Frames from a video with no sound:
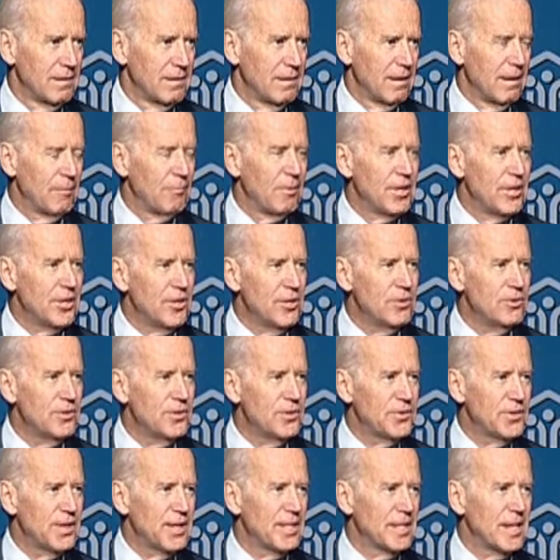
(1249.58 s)
and we knew
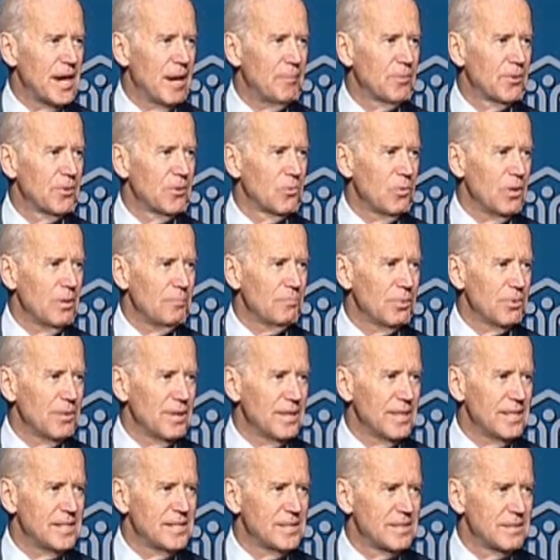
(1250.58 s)
that they'd come to the one
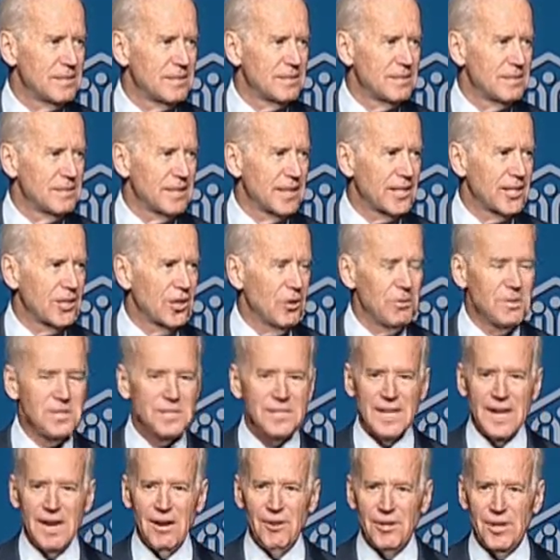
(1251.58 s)
place they could always
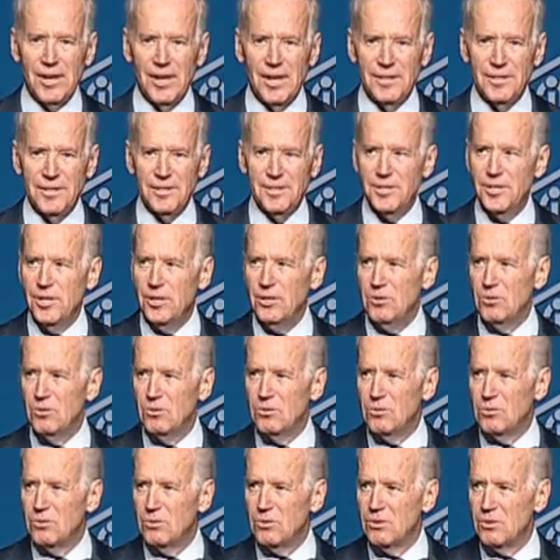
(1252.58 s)
count on, you.
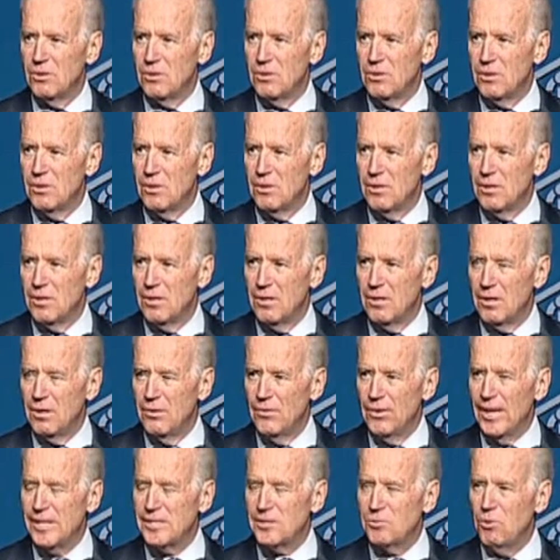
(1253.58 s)

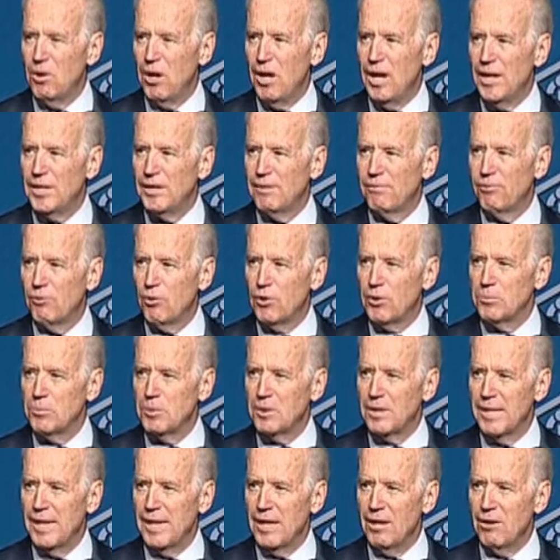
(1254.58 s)
That's why in the Affordable
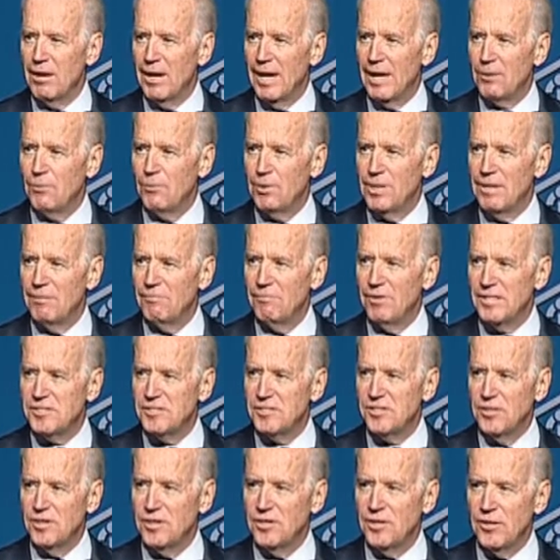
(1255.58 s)
Care Act, we
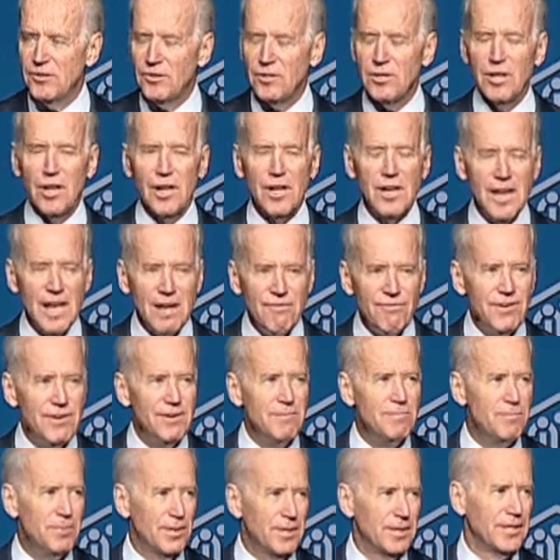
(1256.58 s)
invested another
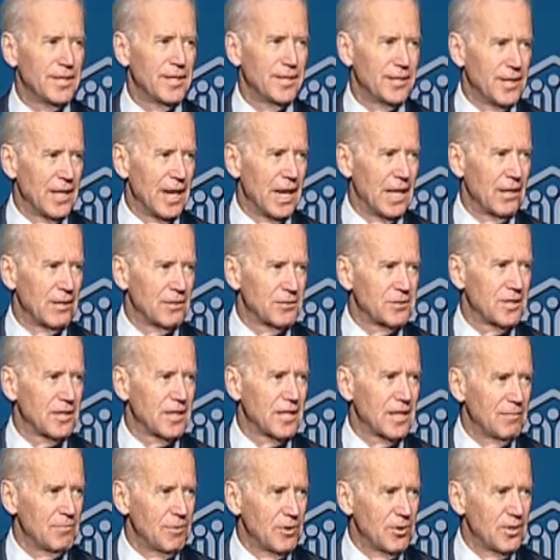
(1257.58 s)
$11 billion in
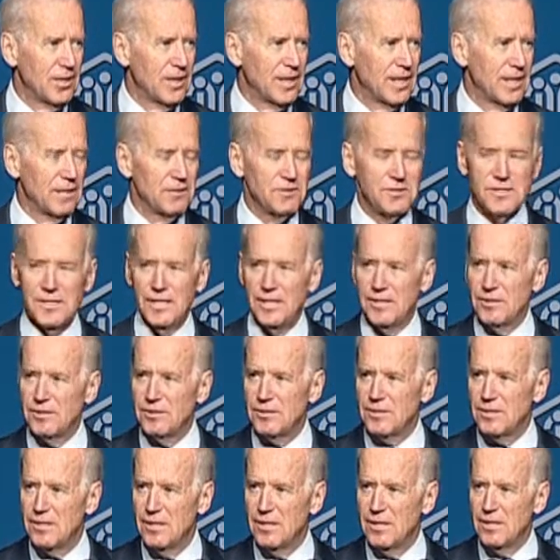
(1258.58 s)
community health
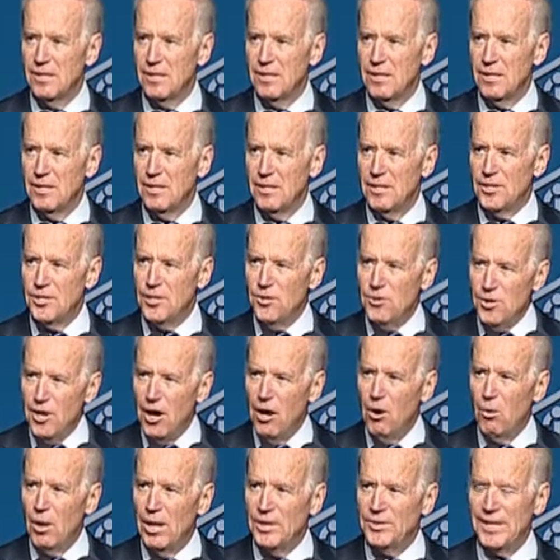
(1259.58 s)
centers. You
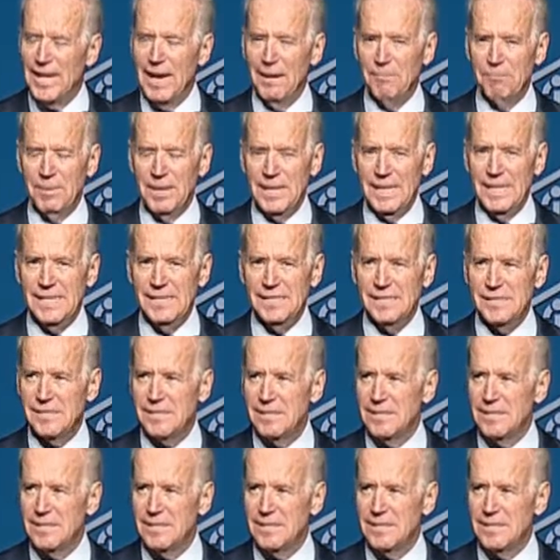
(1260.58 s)
know what that means.